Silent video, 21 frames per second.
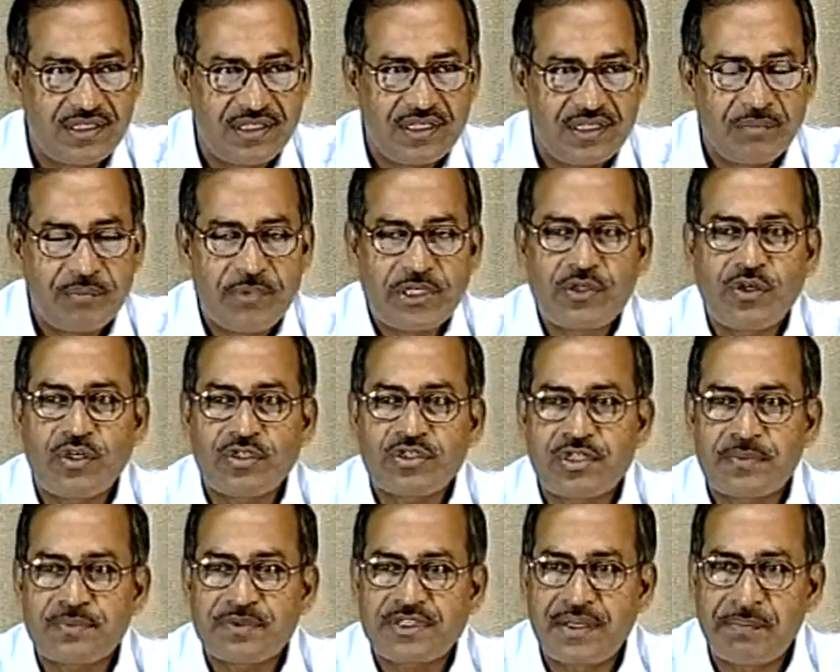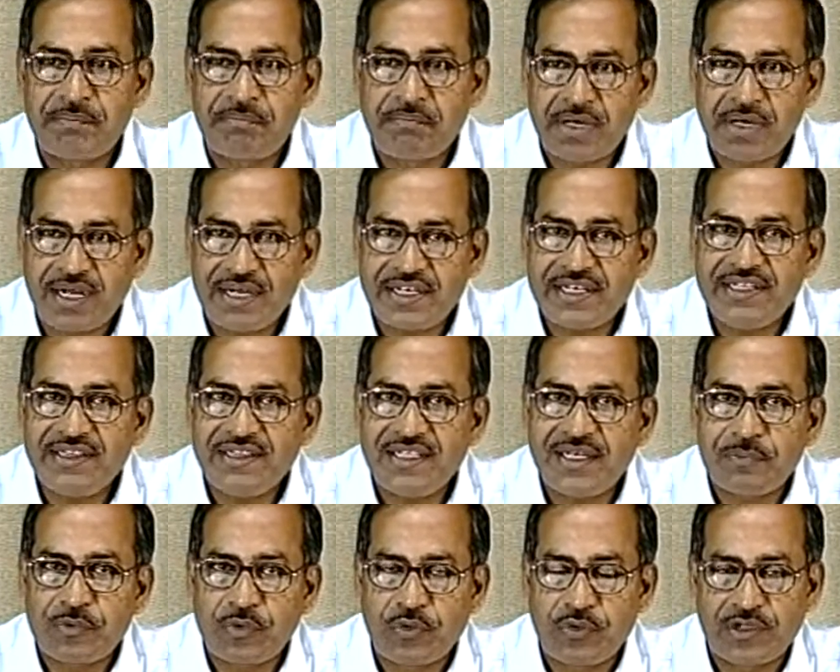because of some bug in the
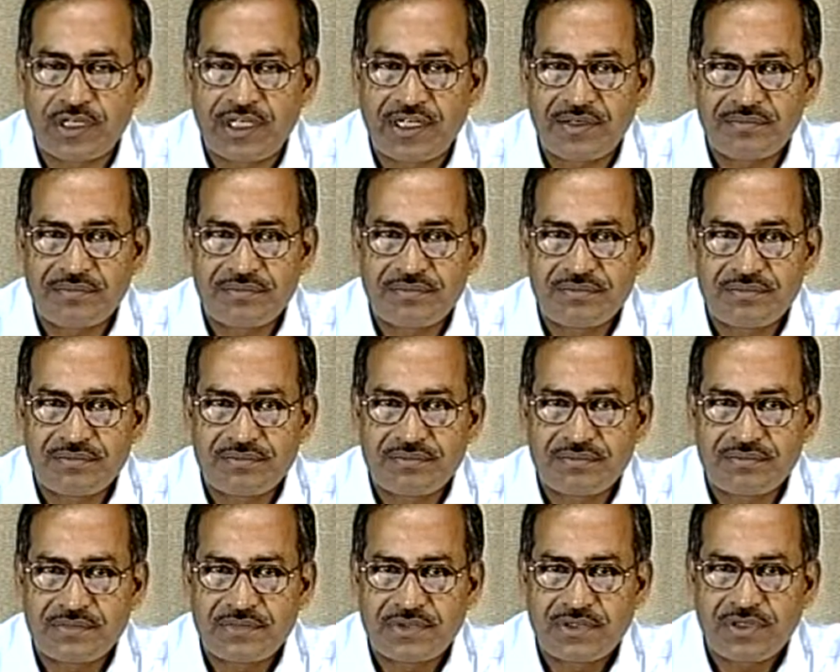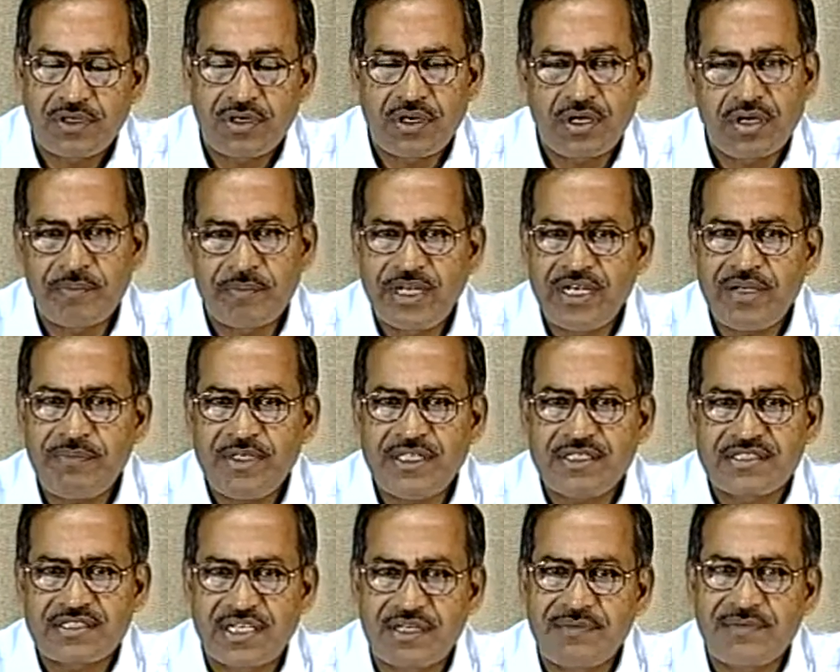program or maybe
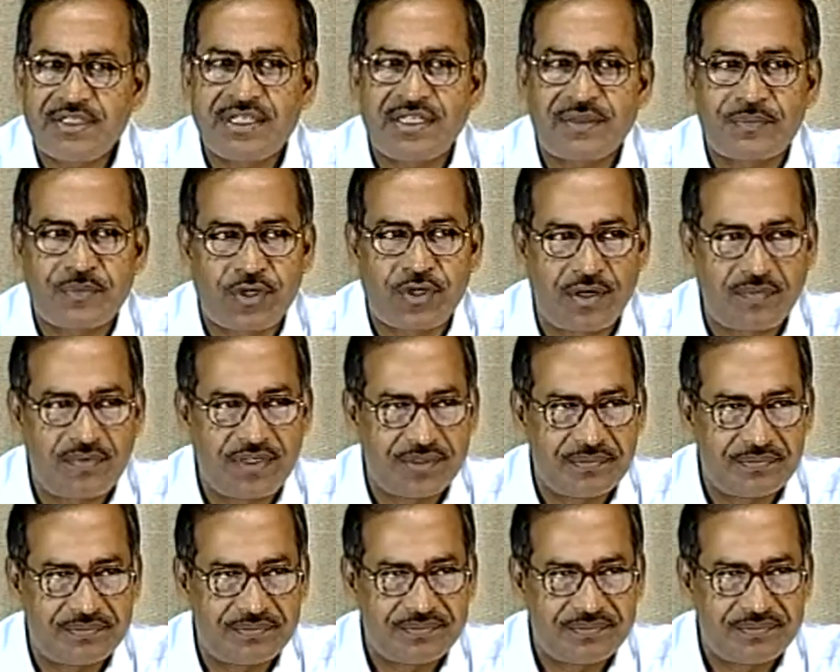some other problem,